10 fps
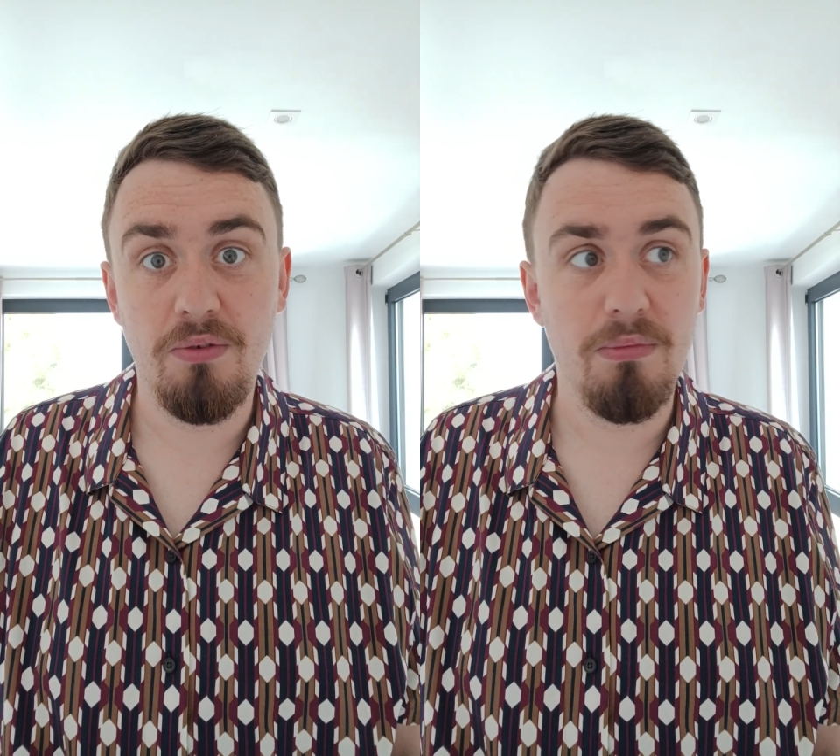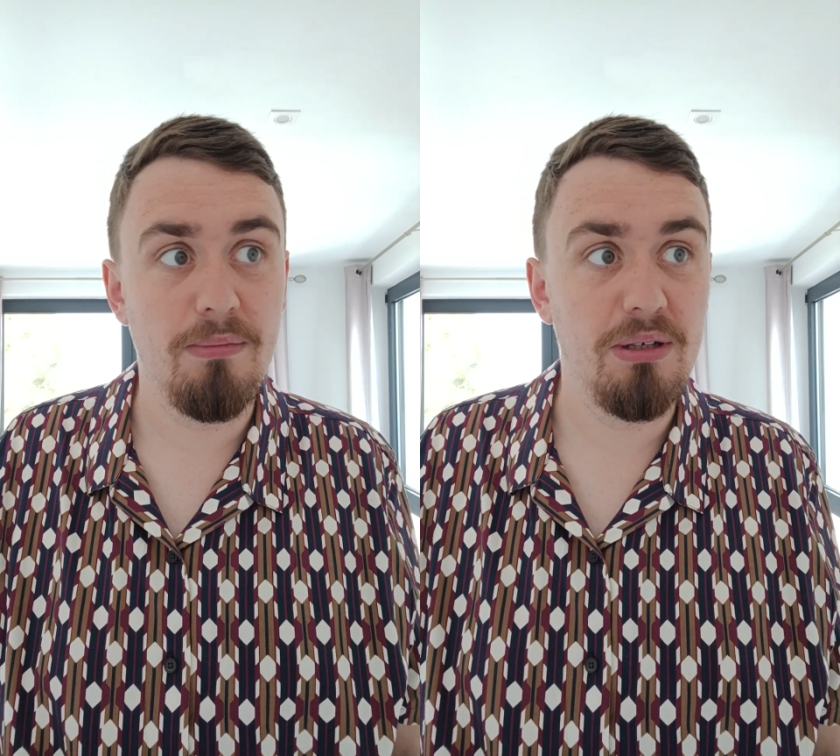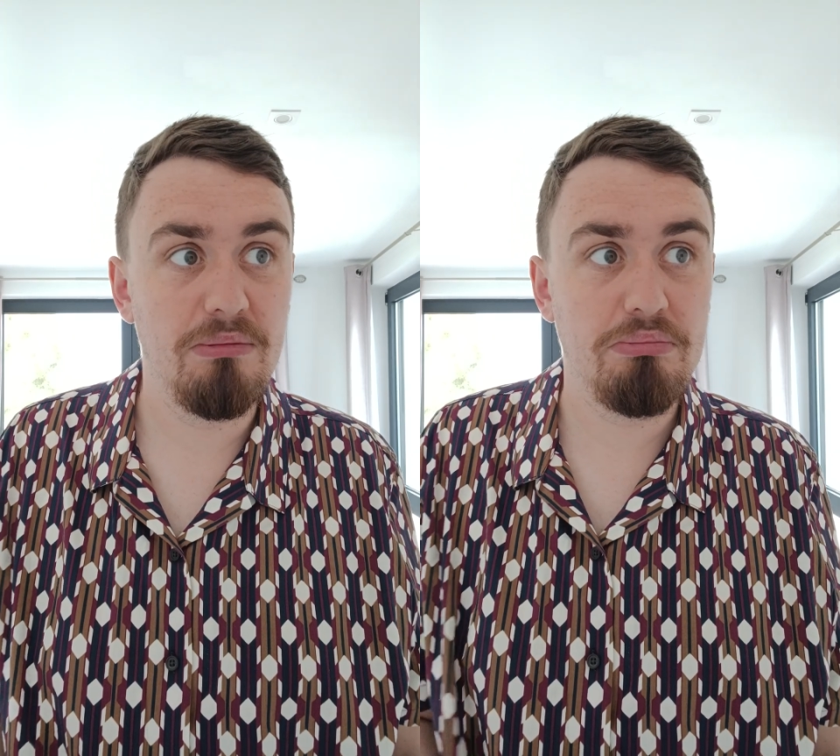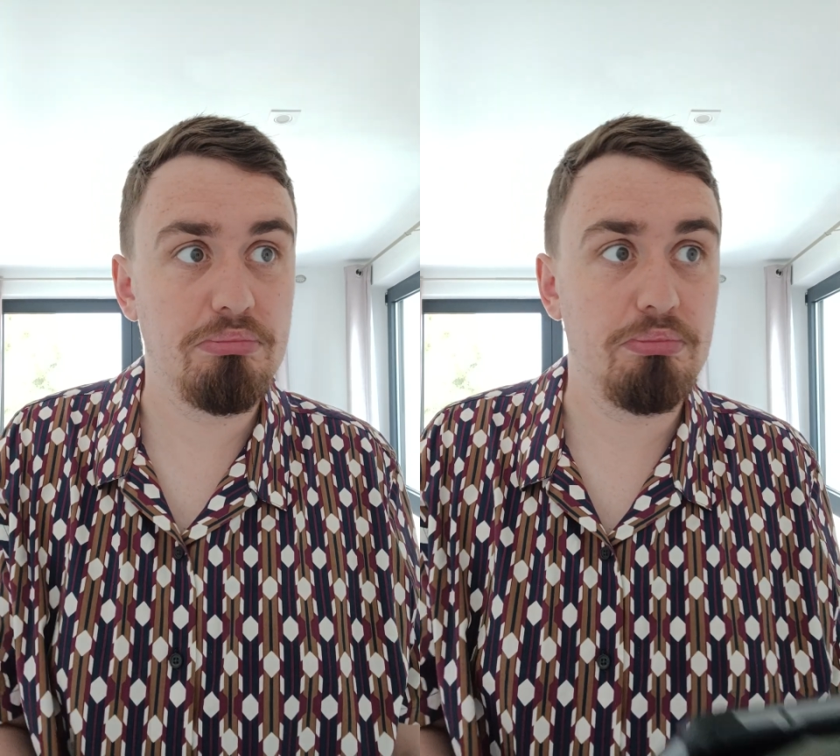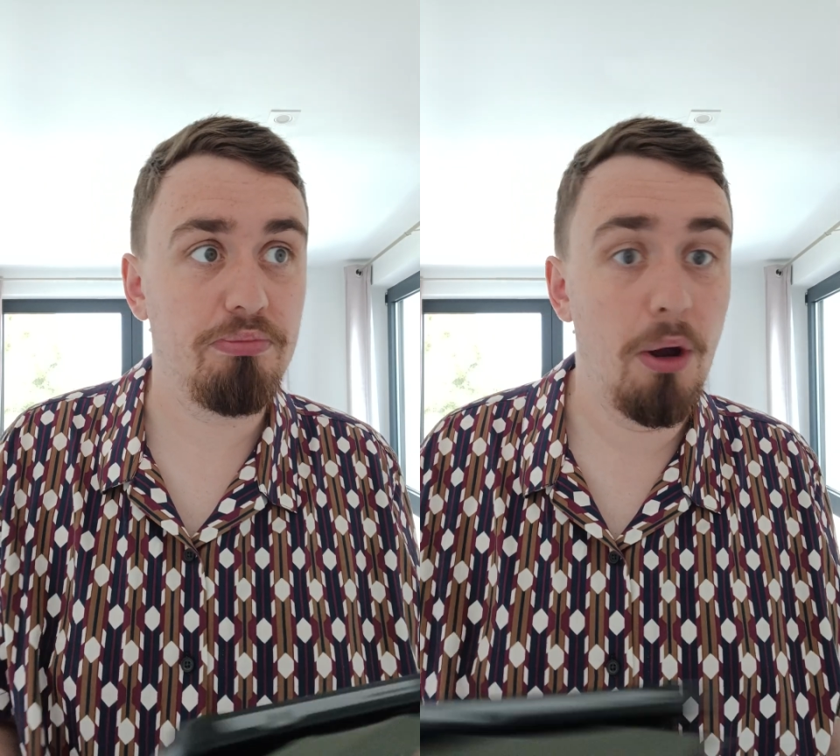Maybe
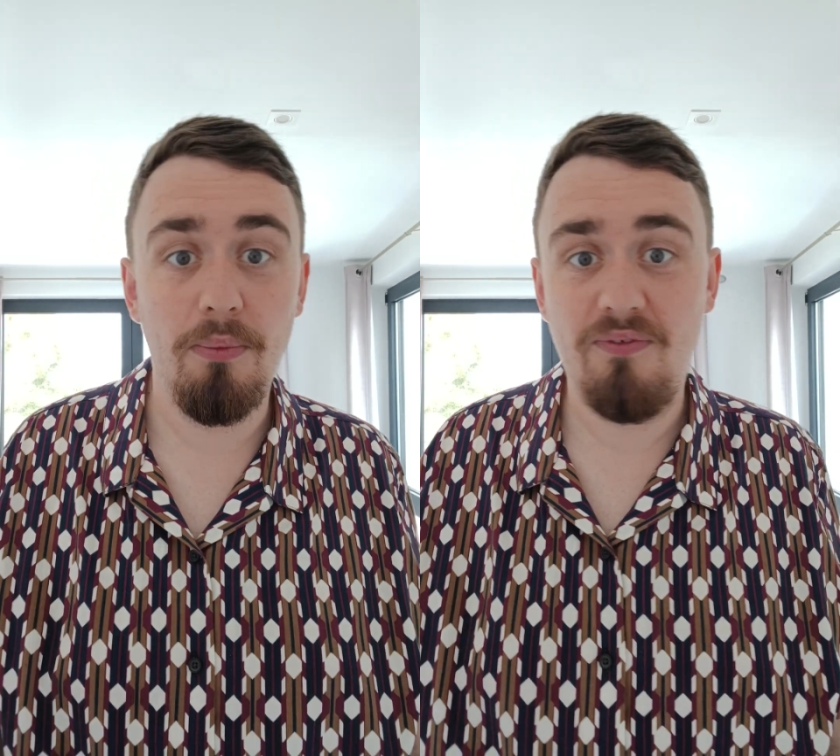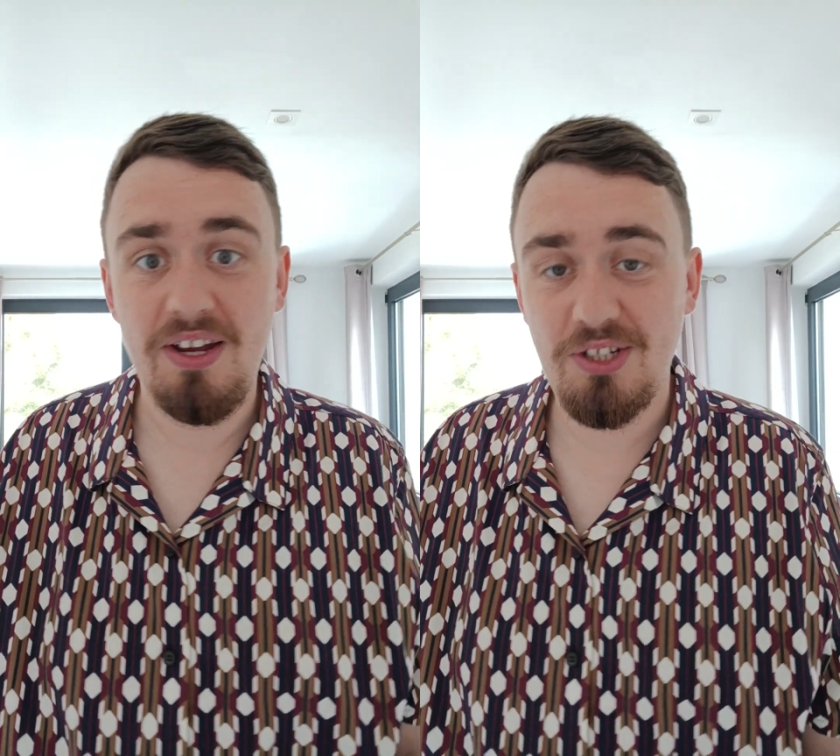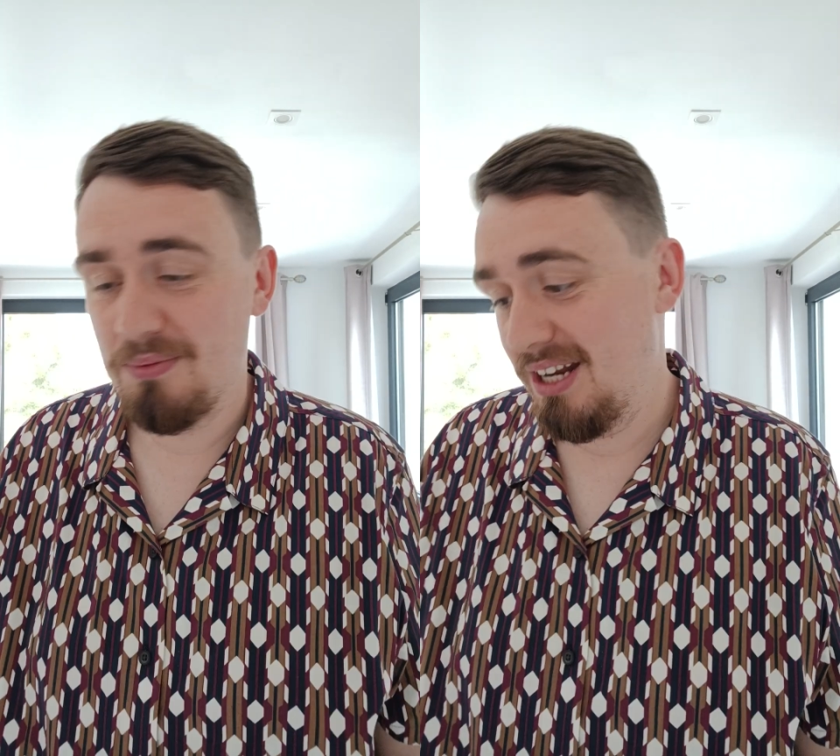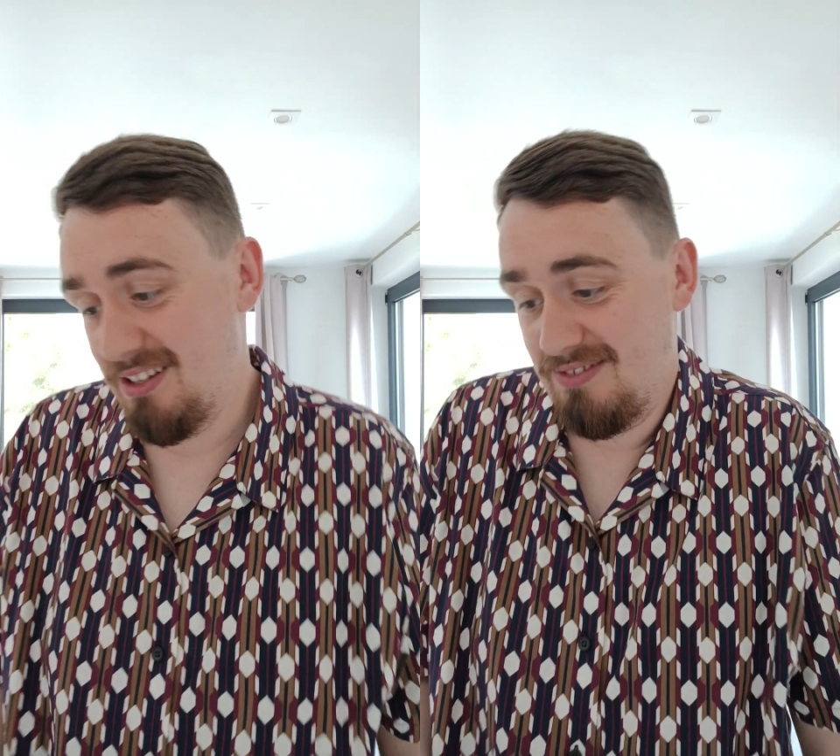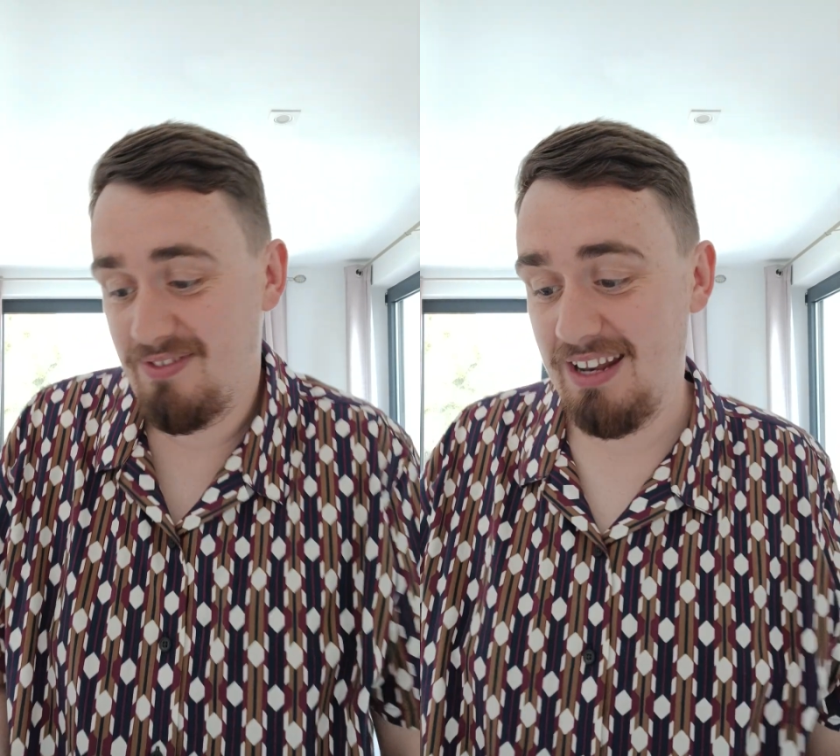go and face someone
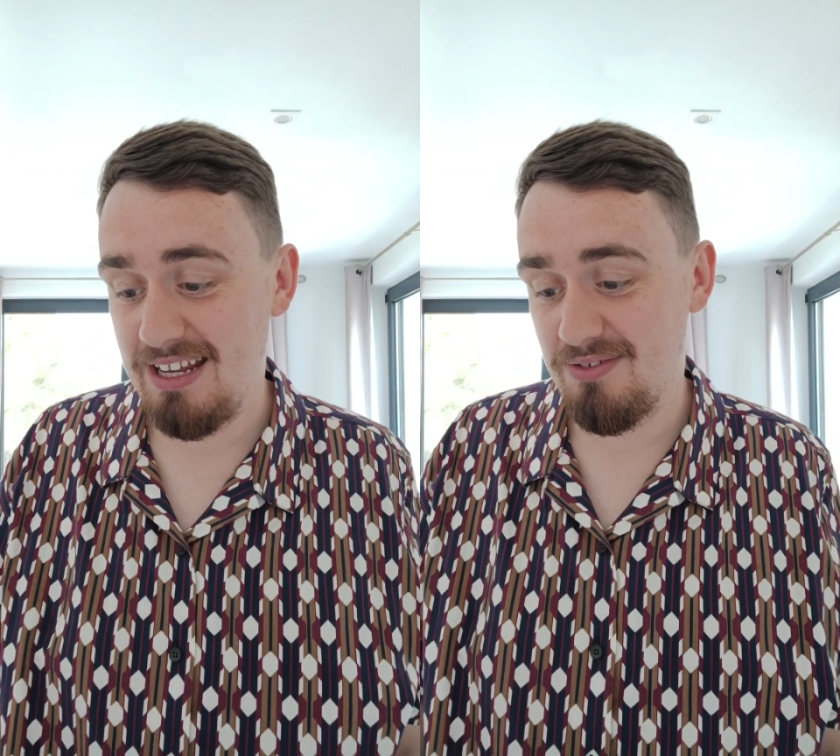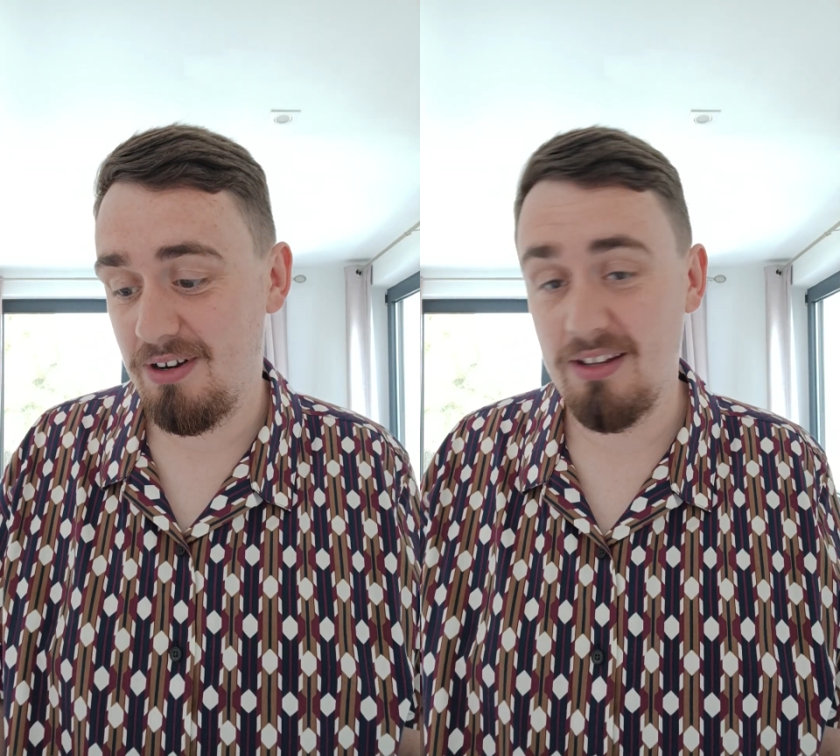else later on.